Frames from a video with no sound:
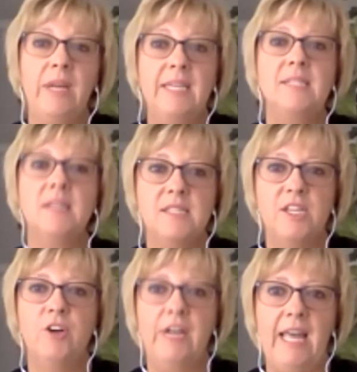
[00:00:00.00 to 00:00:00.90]
no, it is
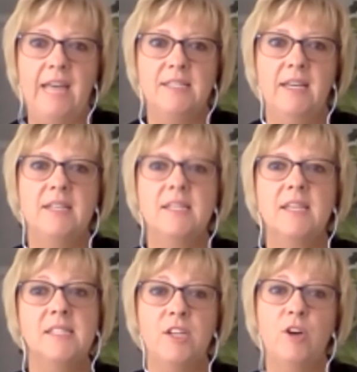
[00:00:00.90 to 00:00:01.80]
considered an asset. It's
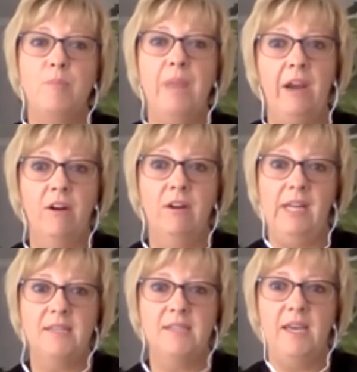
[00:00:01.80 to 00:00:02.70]
considered a parent
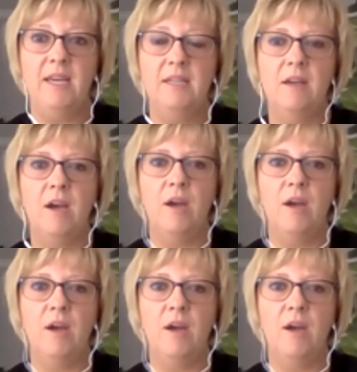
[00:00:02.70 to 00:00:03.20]
asset,